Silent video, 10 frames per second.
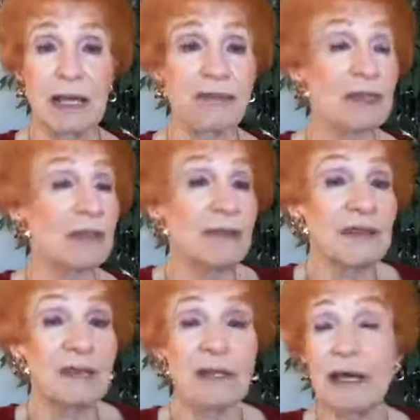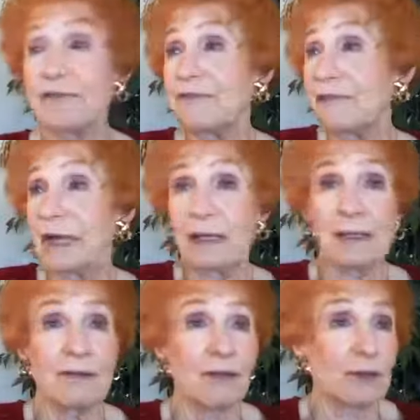and then living life
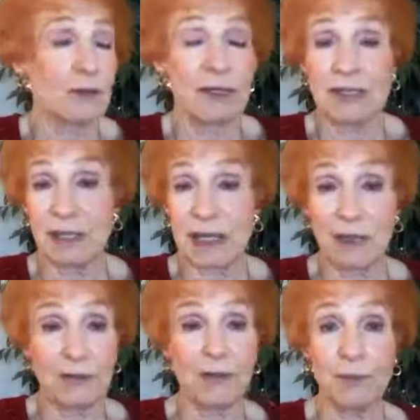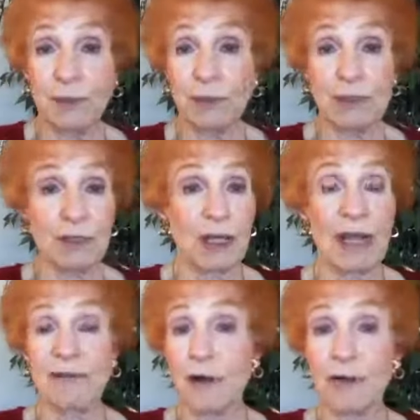like there isn't a care in the world and you
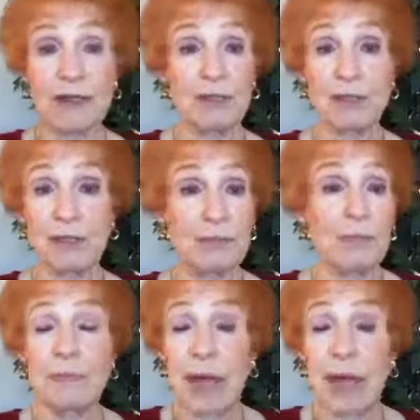have all that you can